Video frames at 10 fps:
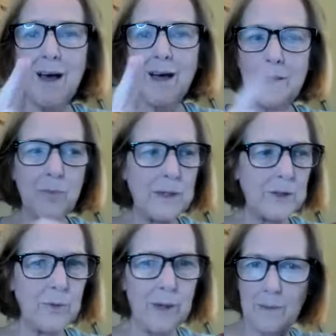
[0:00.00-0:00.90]
I didn't price
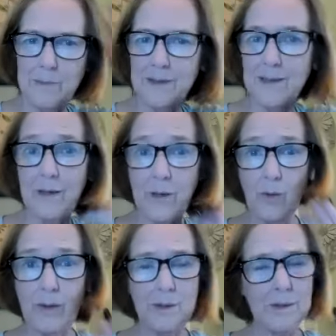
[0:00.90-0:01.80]
two items that I
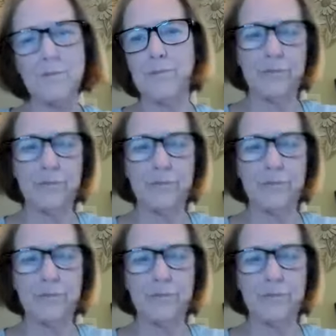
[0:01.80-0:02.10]
noticed.